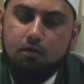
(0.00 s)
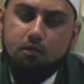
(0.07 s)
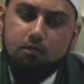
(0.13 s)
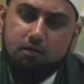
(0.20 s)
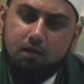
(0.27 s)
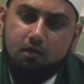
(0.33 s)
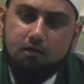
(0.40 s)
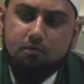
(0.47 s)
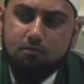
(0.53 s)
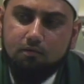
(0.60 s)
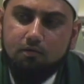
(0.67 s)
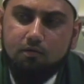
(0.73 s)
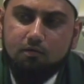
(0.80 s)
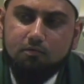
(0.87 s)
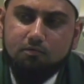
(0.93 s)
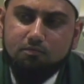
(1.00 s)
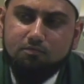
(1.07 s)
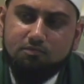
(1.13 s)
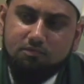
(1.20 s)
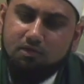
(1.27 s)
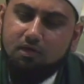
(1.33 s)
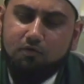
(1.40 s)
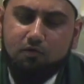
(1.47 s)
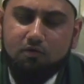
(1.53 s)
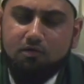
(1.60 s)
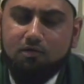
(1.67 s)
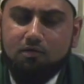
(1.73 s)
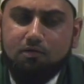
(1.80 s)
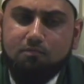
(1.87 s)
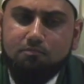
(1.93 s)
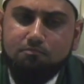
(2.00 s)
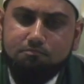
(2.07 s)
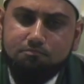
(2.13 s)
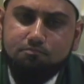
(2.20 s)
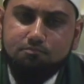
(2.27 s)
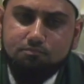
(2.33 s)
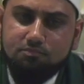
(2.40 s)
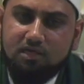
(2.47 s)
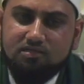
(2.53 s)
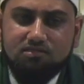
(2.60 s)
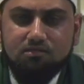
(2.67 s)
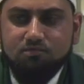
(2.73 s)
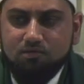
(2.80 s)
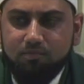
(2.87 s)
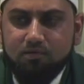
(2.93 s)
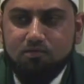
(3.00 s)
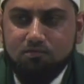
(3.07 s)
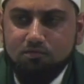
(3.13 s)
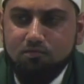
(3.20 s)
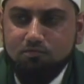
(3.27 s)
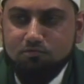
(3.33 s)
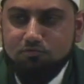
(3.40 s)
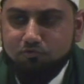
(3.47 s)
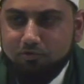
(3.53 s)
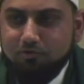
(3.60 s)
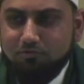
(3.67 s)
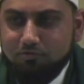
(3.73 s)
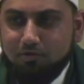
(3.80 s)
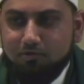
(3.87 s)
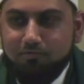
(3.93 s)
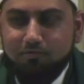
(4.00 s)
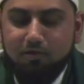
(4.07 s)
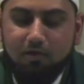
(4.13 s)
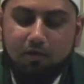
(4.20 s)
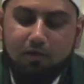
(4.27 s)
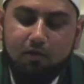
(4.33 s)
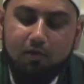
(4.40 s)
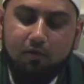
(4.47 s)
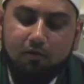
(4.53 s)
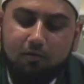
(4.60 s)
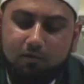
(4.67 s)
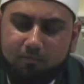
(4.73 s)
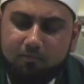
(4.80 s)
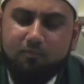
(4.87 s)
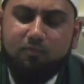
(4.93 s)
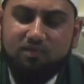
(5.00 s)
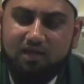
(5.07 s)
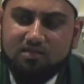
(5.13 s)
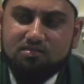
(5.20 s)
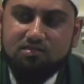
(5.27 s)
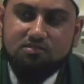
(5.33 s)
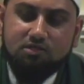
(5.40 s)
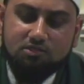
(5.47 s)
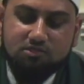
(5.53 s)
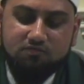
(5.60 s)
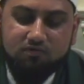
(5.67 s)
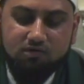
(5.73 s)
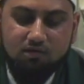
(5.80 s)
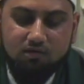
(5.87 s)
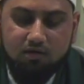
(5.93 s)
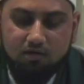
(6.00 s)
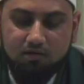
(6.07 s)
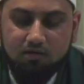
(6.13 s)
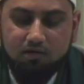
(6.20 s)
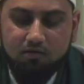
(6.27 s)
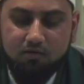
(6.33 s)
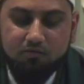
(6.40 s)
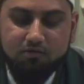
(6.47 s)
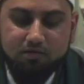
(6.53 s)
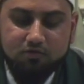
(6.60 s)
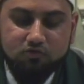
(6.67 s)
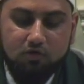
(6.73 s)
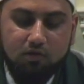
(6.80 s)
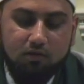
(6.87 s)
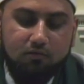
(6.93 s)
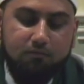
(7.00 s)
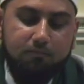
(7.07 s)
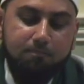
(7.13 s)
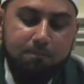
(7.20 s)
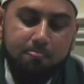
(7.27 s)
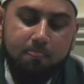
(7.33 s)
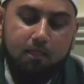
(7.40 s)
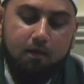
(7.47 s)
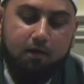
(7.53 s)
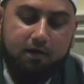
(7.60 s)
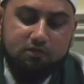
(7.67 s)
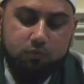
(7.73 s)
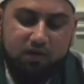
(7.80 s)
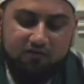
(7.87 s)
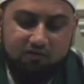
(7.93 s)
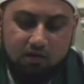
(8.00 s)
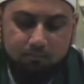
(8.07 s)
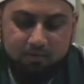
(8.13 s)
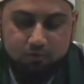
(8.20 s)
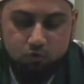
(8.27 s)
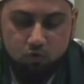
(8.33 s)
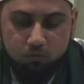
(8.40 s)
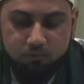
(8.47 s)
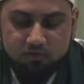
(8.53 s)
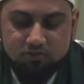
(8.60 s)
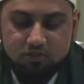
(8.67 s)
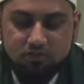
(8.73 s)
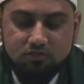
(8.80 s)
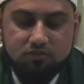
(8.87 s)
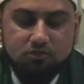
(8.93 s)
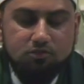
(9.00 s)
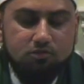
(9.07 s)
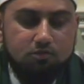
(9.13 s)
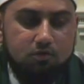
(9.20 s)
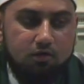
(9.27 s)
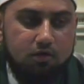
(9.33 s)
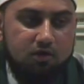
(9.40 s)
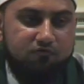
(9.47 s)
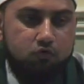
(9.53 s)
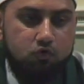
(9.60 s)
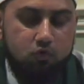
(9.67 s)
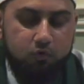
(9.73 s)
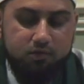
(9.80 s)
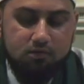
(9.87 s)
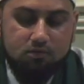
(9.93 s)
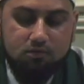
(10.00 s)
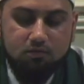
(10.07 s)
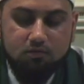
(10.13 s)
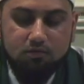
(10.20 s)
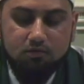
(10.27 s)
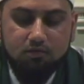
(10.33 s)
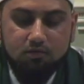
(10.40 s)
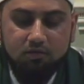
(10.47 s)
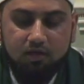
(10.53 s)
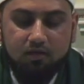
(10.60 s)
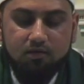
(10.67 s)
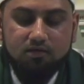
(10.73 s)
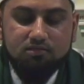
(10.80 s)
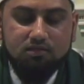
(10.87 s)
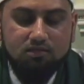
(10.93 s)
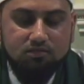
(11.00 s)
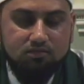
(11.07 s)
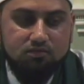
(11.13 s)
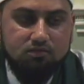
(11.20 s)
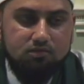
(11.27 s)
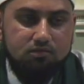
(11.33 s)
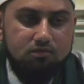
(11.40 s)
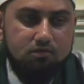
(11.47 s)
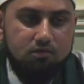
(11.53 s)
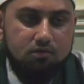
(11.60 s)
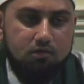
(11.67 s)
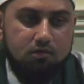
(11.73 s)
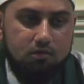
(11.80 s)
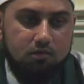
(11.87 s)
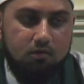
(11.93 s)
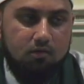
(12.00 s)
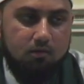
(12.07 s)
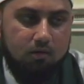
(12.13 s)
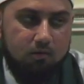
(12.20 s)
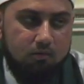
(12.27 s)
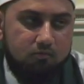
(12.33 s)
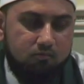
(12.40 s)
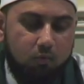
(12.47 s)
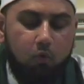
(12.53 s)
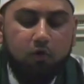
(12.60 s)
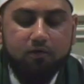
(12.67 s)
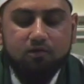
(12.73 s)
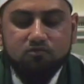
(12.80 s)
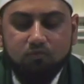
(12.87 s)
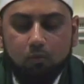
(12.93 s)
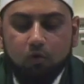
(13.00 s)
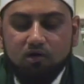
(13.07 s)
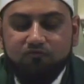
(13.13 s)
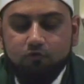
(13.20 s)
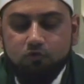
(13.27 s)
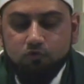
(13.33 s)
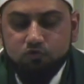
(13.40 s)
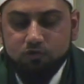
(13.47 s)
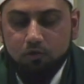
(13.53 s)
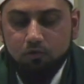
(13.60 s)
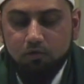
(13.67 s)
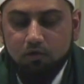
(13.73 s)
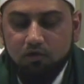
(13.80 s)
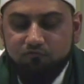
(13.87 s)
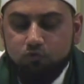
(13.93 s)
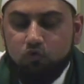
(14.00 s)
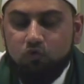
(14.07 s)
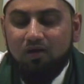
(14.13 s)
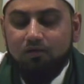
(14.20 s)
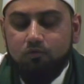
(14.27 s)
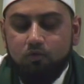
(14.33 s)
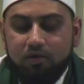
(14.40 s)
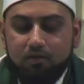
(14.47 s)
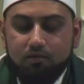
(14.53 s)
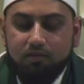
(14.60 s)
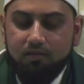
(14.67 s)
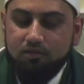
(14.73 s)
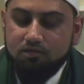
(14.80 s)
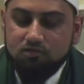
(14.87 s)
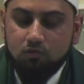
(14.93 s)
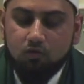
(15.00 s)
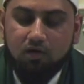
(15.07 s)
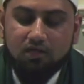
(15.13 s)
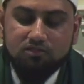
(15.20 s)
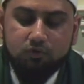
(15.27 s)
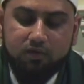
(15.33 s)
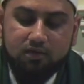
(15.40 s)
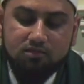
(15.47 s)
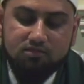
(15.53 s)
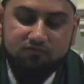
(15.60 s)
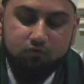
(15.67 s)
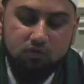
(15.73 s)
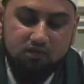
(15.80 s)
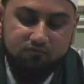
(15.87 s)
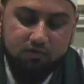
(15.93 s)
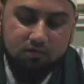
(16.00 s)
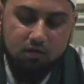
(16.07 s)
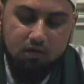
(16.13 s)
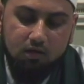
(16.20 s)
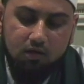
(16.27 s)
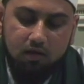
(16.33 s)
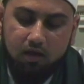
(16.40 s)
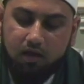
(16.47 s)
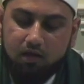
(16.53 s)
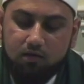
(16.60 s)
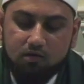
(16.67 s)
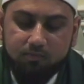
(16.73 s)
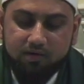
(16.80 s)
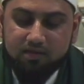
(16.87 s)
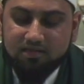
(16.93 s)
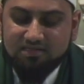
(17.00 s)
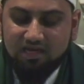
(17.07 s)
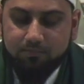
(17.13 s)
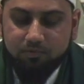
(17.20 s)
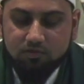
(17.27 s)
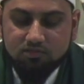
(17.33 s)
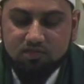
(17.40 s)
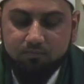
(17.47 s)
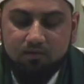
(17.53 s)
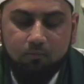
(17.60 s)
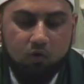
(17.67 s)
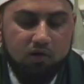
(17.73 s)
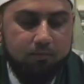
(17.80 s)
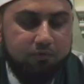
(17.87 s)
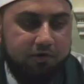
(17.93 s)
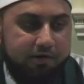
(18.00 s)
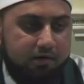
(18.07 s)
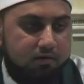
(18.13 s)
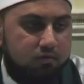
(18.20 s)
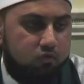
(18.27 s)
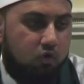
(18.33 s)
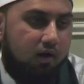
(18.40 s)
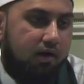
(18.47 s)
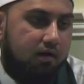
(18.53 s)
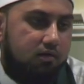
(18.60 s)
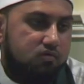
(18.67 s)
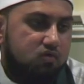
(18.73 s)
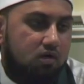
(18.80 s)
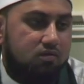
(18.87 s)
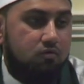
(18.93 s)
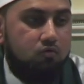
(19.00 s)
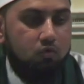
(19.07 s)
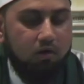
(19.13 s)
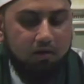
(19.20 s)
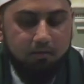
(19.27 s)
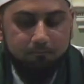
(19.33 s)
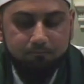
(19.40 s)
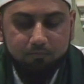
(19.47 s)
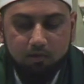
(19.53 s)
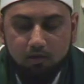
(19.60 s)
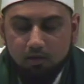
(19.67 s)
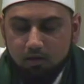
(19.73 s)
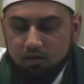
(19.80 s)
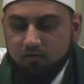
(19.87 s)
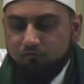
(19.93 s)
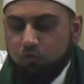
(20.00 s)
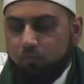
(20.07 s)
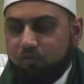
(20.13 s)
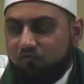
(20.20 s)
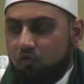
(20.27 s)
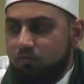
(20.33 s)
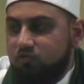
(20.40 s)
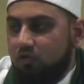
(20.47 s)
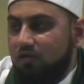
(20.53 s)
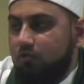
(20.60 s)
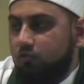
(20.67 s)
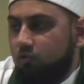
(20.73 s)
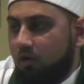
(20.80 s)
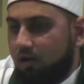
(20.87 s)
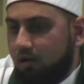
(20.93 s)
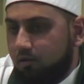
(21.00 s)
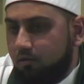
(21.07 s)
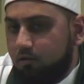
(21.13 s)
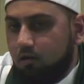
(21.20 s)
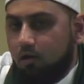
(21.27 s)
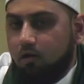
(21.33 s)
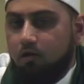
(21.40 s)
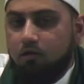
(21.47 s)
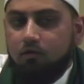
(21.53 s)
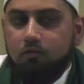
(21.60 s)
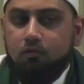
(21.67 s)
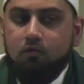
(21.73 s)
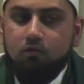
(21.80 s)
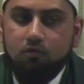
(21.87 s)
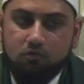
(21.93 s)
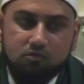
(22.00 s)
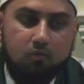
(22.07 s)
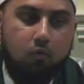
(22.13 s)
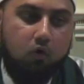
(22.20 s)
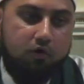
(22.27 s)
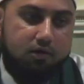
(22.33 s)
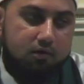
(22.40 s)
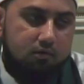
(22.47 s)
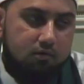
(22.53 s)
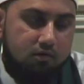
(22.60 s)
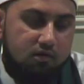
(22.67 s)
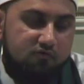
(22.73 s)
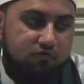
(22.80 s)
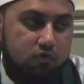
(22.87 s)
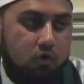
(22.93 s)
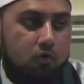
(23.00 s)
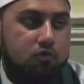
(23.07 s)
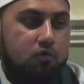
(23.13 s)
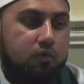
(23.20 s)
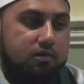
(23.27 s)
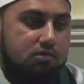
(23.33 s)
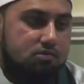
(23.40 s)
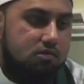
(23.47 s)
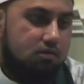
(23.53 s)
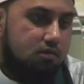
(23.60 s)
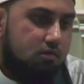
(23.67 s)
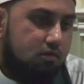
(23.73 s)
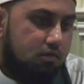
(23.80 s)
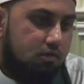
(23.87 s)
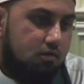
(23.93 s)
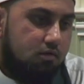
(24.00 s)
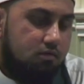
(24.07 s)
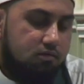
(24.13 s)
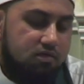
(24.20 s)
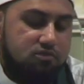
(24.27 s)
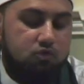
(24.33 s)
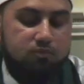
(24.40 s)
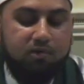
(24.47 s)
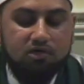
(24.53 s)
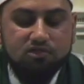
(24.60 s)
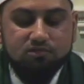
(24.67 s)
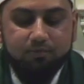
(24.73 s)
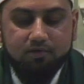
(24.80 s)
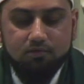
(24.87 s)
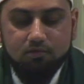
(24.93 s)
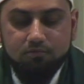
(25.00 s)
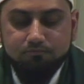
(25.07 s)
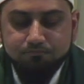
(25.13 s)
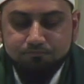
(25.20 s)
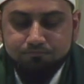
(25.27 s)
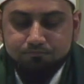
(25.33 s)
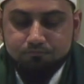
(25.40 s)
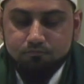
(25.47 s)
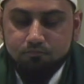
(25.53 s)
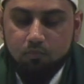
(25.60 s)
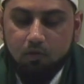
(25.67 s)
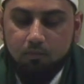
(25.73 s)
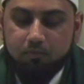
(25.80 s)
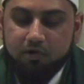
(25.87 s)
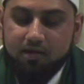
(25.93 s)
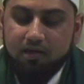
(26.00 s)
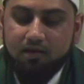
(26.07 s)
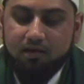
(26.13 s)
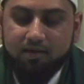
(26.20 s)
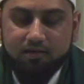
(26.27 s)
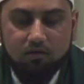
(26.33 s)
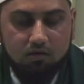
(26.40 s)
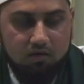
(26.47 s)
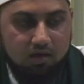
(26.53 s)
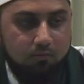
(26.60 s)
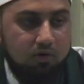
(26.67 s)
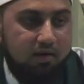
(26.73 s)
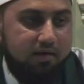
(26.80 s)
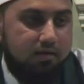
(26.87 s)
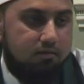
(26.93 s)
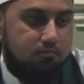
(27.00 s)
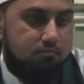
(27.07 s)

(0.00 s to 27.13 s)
Yeah, uh, no, no um, that seems a bit strange. Yeah, but that's a discussion for another, another day, inshallah. All right, so we have al mandub, which is if you do it, then this is reward. There's reward if you do so. If you do do it, then there's no consequence if you leave it. And there are many examples the mid morning prayer, duha, salat duha. If you perform salat duha, you're rewarded. If you don't do it, there's no punishment. Praying at night, qiyamul layl.